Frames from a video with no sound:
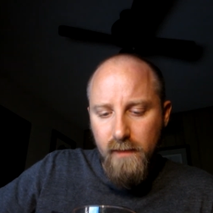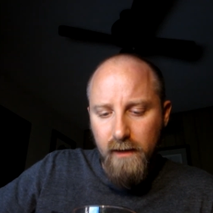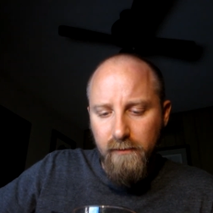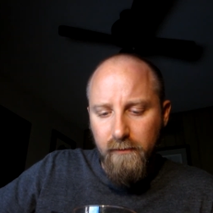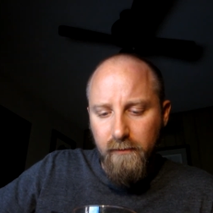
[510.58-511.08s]

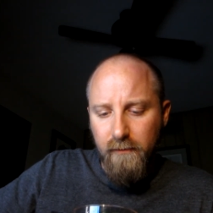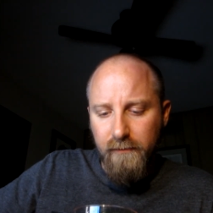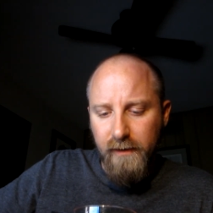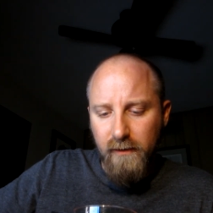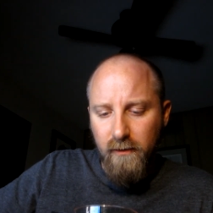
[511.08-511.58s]
ethyl
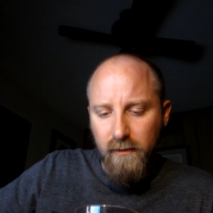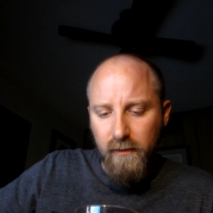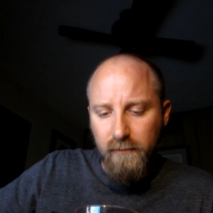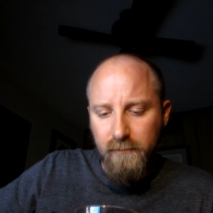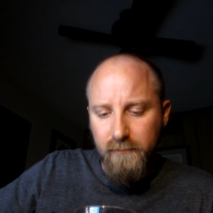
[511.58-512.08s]
phenol
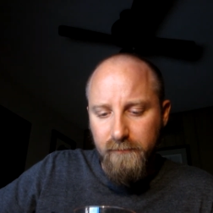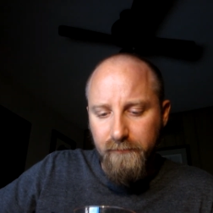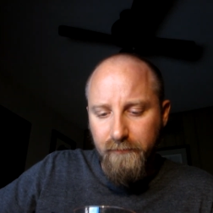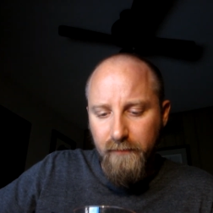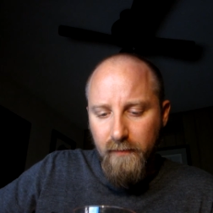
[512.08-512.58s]
or
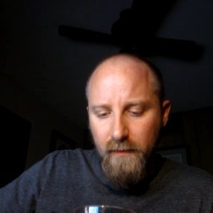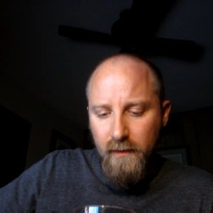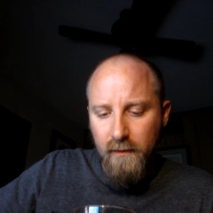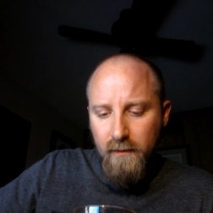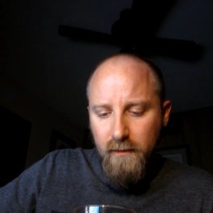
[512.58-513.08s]

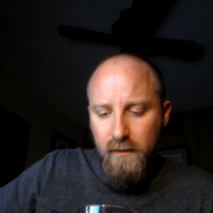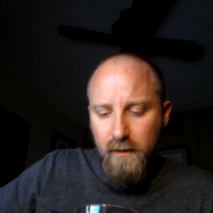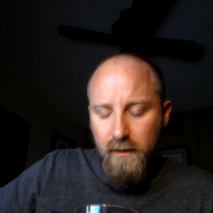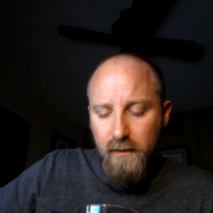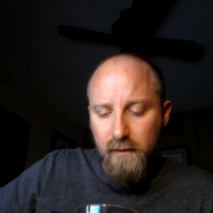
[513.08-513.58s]

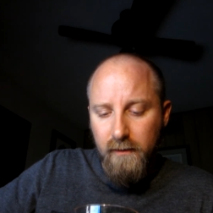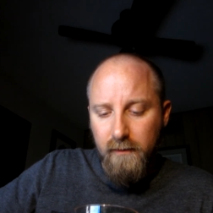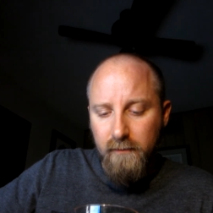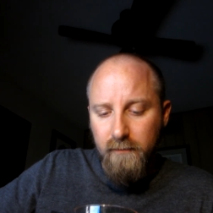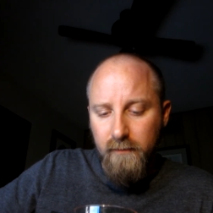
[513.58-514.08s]

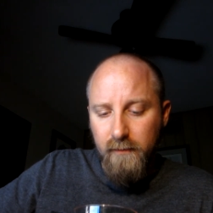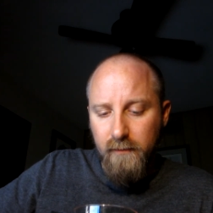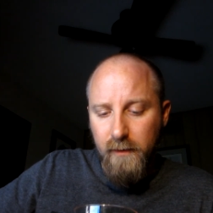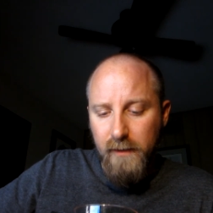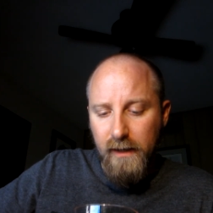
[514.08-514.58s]
uh,
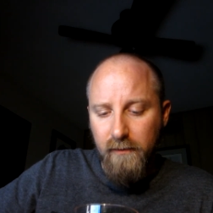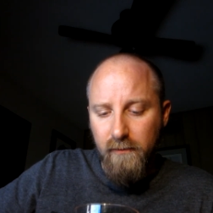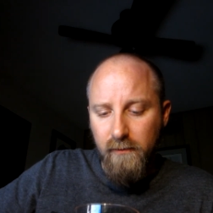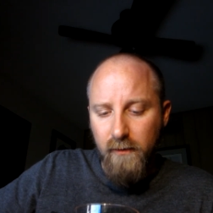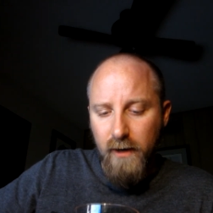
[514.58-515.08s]
maybe
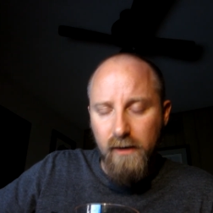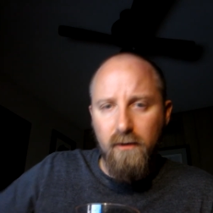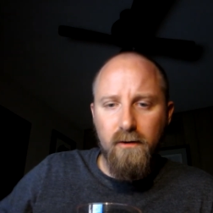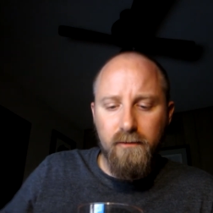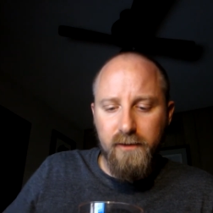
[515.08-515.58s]
ethyl
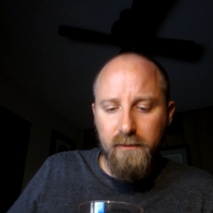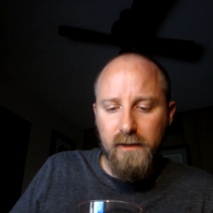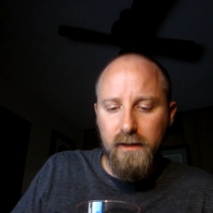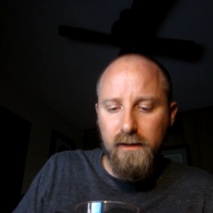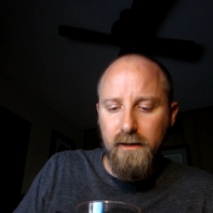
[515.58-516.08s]
glycol,
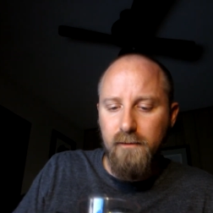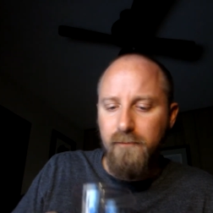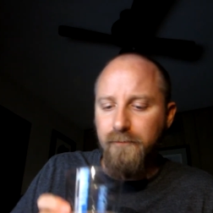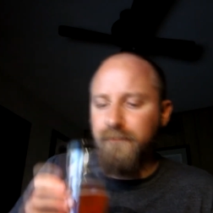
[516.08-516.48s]
something like that.